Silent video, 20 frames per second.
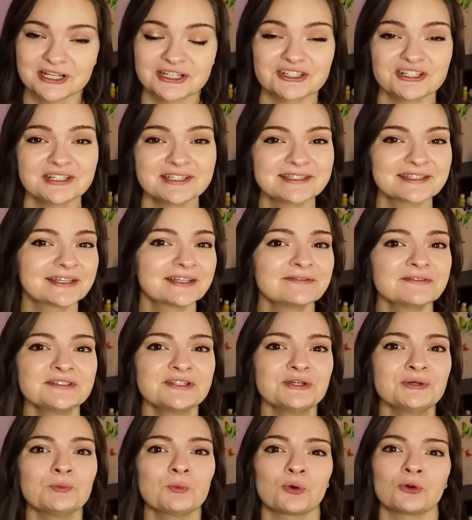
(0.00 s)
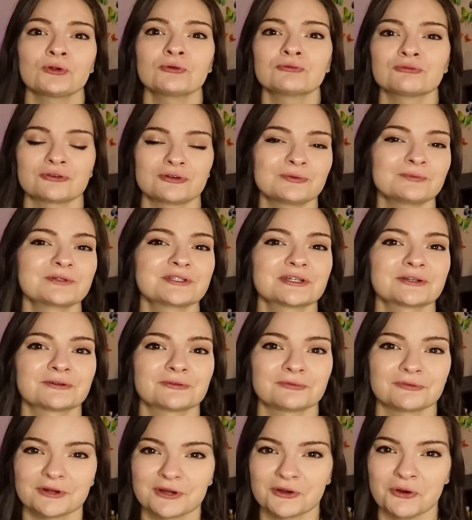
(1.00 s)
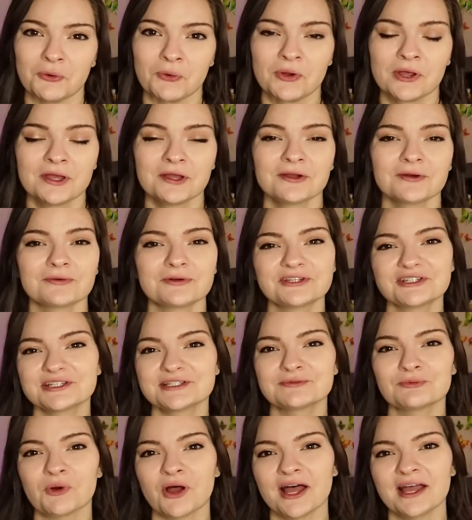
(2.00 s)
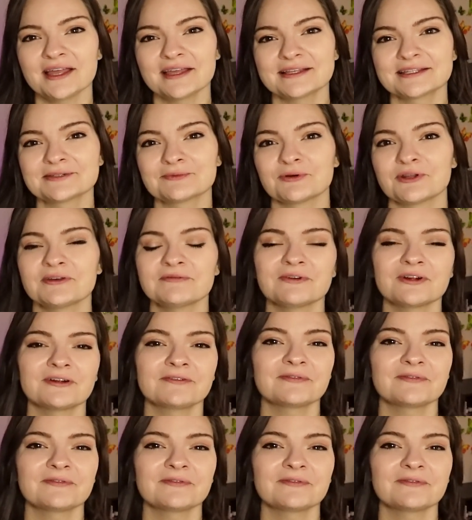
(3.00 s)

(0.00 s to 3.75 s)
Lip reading: just gives you more room to grow, which is why it's one of our